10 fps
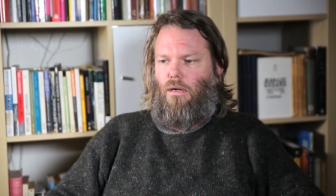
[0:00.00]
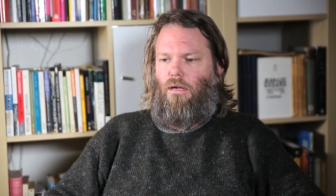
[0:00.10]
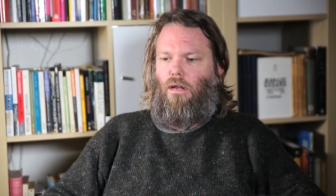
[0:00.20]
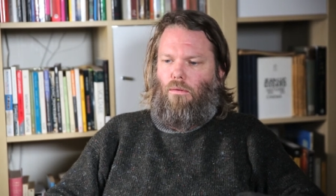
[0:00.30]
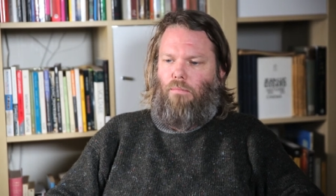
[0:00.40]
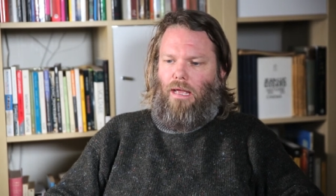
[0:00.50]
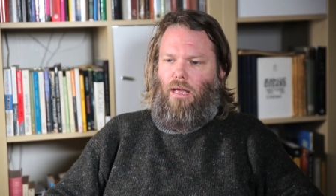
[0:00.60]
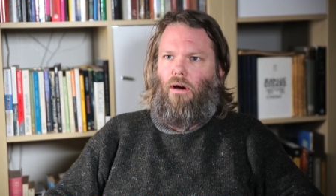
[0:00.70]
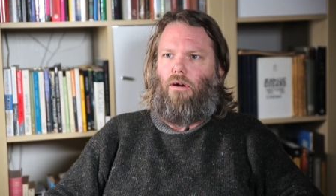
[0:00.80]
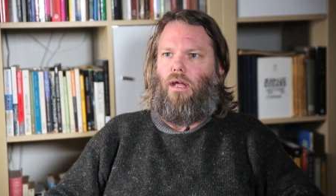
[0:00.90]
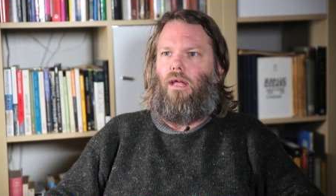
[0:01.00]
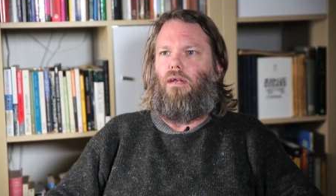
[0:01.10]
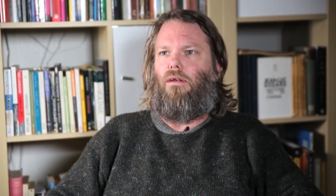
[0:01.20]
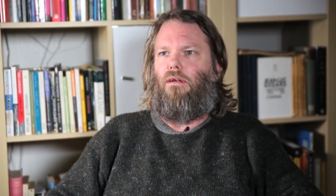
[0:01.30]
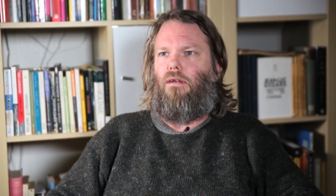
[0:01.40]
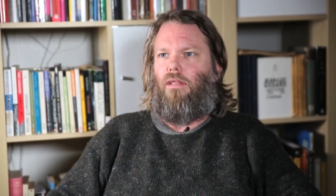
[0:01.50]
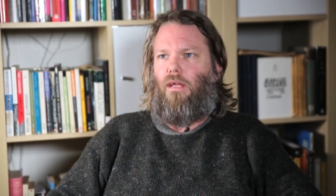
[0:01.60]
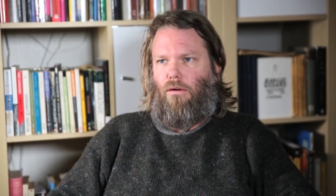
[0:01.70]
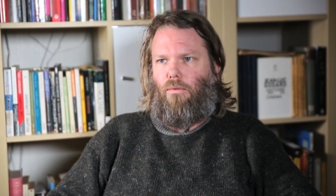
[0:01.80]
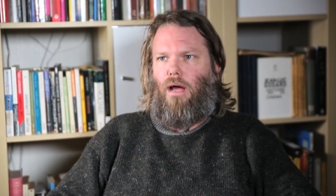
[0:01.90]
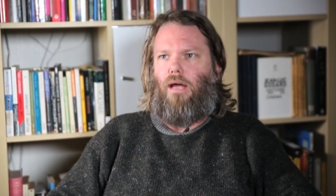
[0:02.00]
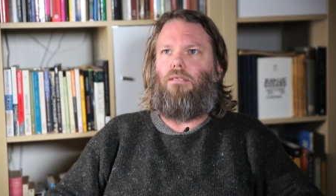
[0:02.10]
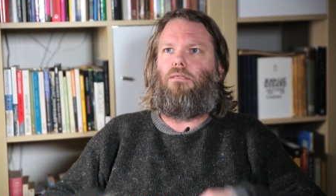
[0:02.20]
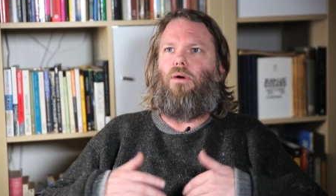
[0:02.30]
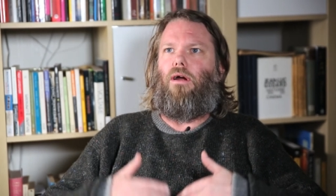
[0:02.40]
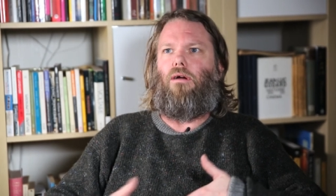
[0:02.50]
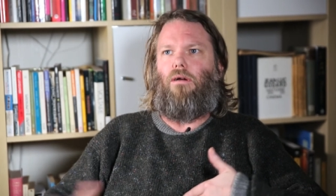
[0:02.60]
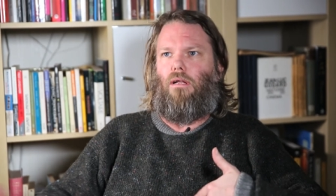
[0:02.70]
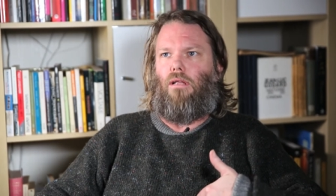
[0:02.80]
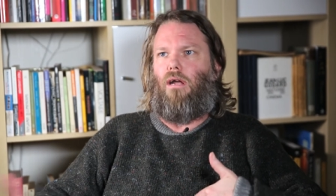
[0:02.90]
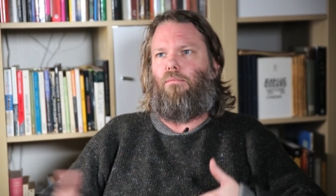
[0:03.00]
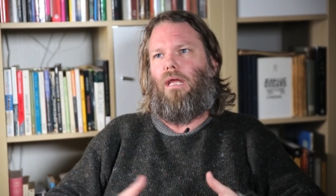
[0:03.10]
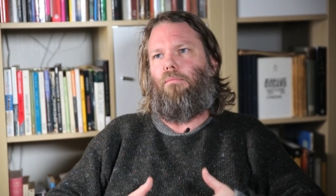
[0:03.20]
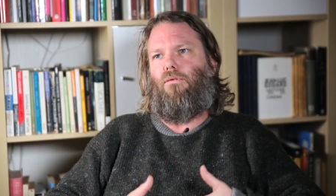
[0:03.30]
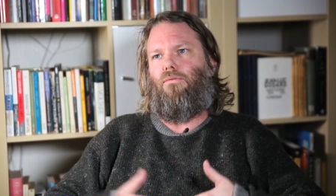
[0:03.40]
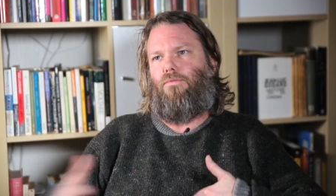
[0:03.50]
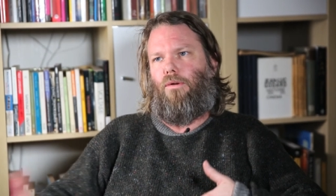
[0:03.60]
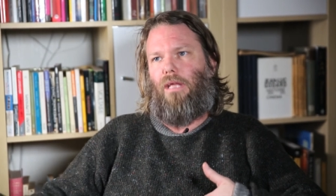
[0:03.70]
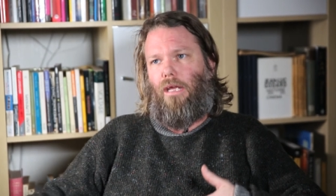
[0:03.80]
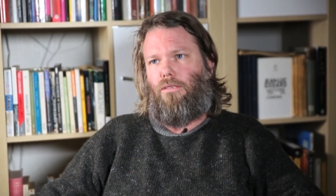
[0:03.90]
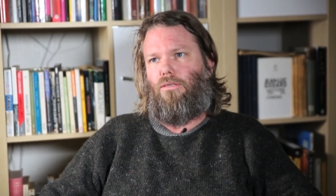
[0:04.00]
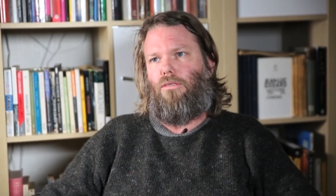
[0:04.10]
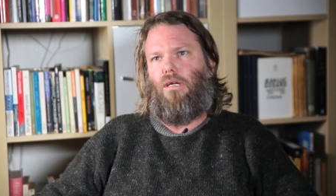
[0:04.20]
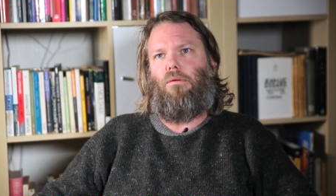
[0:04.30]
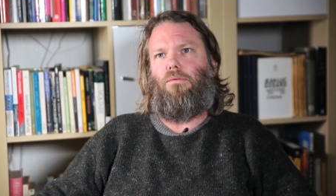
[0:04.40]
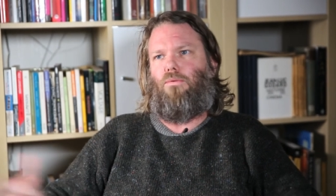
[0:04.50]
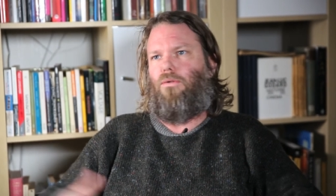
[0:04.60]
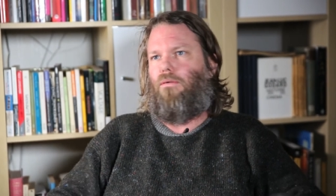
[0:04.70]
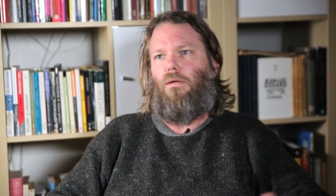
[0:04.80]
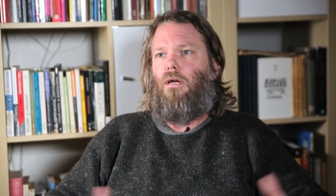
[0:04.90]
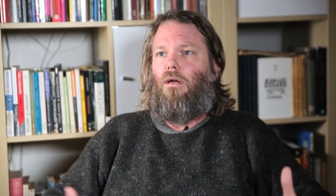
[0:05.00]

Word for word: you know, making art in the inner west, where a lot of people from the eastern suburbs were